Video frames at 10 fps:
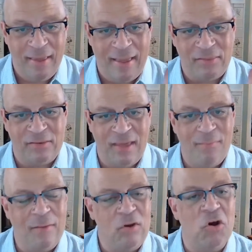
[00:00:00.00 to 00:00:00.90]
at the same
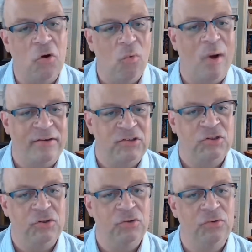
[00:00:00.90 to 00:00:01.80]
time, you don't want
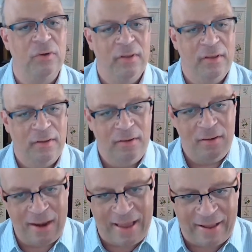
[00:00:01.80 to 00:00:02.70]
to
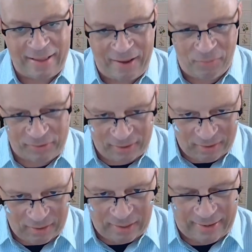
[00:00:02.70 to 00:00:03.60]
knock out
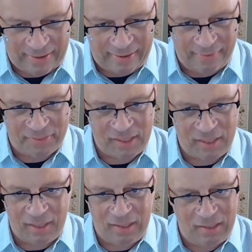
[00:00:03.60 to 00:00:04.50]

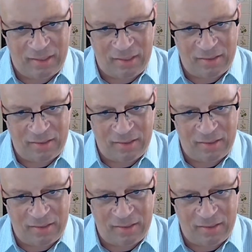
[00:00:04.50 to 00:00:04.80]
the